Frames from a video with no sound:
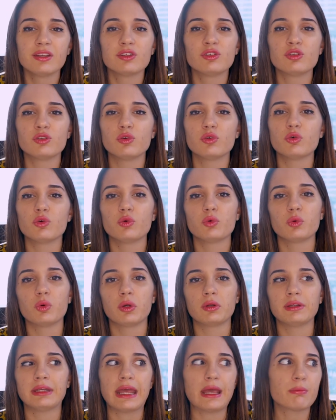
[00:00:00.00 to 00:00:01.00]
to
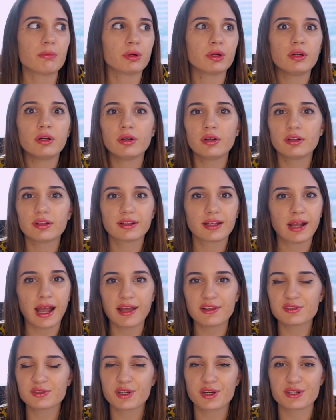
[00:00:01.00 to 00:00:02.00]
a neighborhood
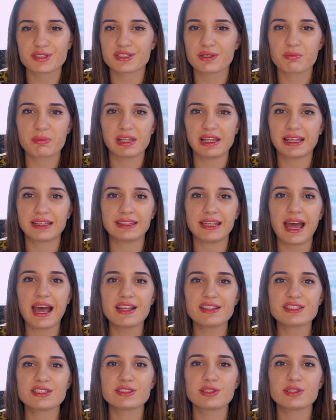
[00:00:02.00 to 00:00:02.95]
country or something like that.